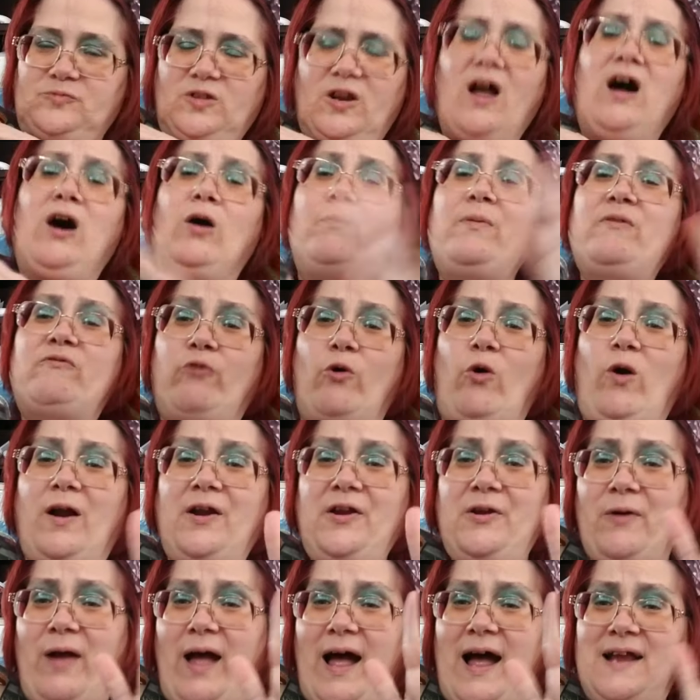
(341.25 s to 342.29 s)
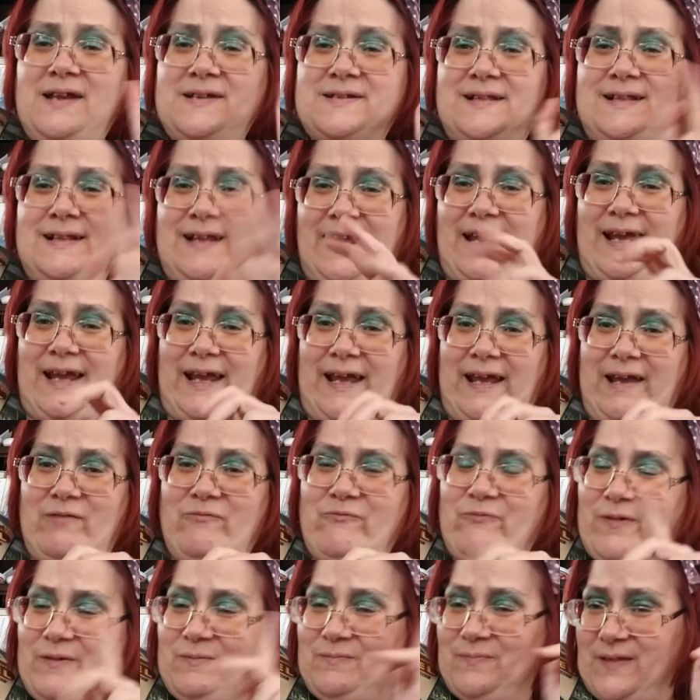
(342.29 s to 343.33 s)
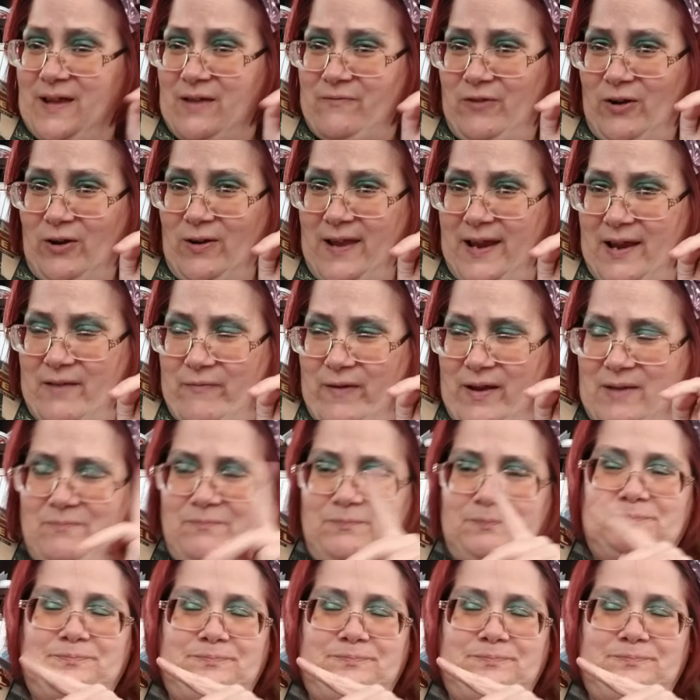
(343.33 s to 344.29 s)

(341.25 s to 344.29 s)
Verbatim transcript: Oh, before you guys leave, if you're leaving,